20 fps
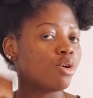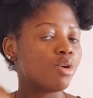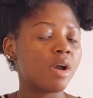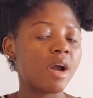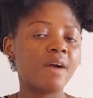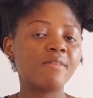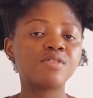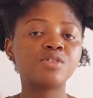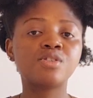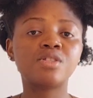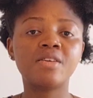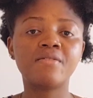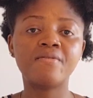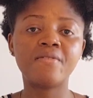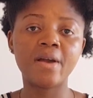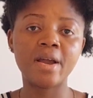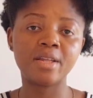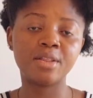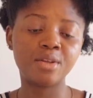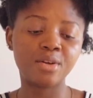You have to
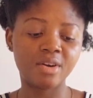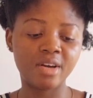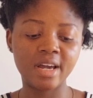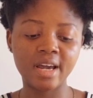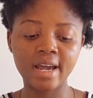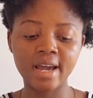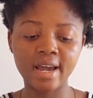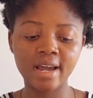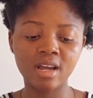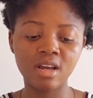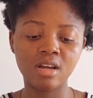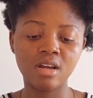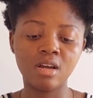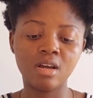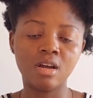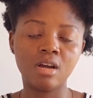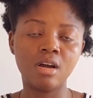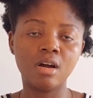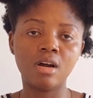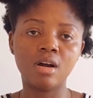divide your hair
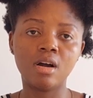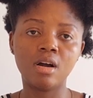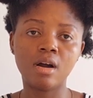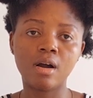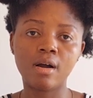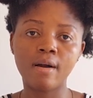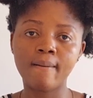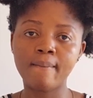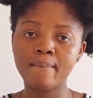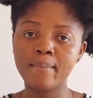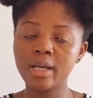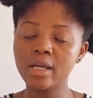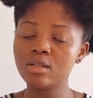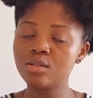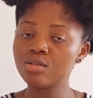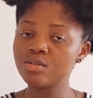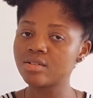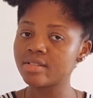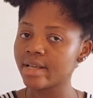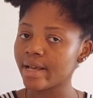
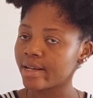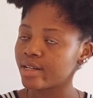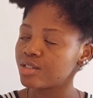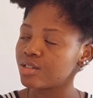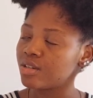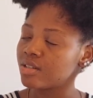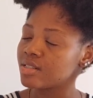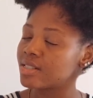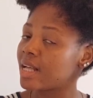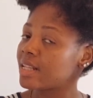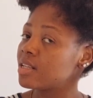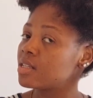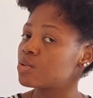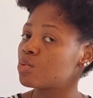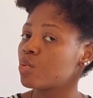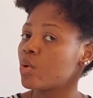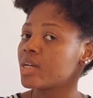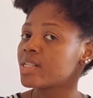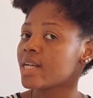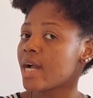into sections. That
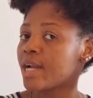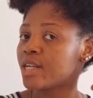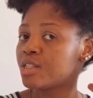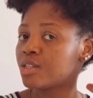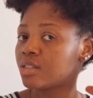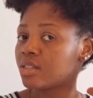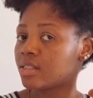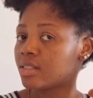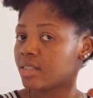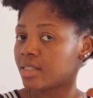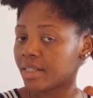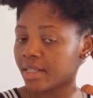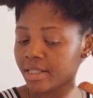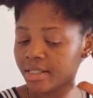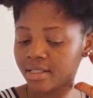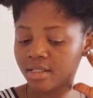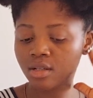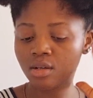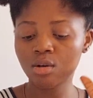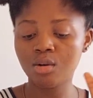is what I just
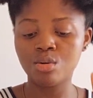did.